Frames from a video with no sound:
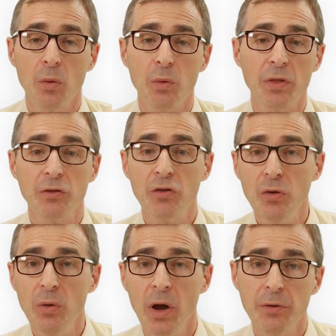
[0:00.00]
with
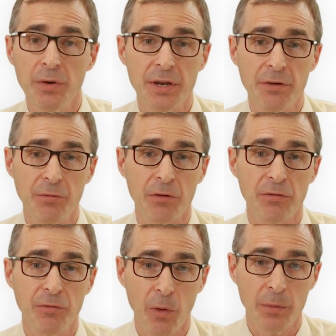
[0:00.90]
200 different
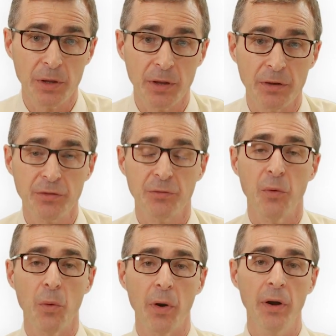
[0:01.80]
formulas
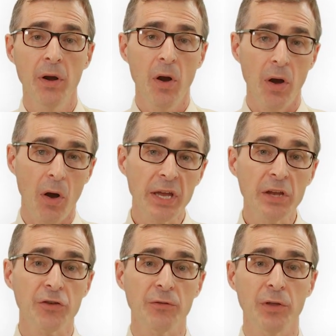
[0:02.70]
for
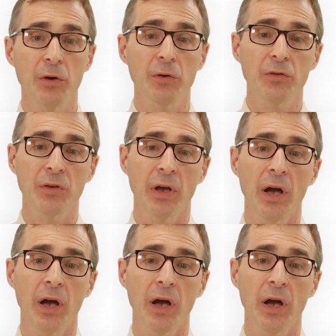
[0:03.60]
each of those